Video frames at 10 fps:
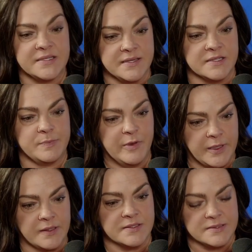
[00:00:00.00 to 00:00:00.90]
sense
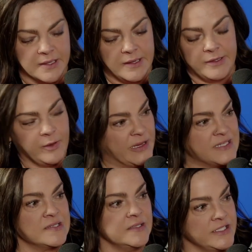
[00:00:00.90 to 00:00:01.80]
because you're
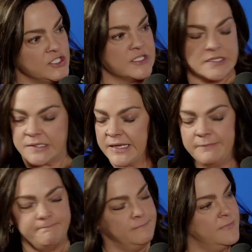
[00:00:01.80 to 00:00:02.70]
basically just
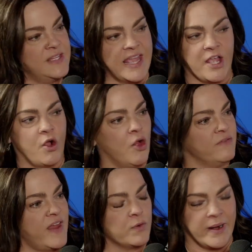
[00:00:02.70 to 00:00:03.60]
taking all of
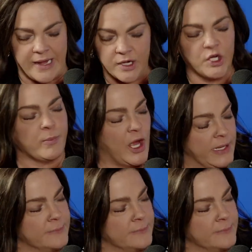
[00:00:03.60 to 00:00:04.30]
that right out of your body.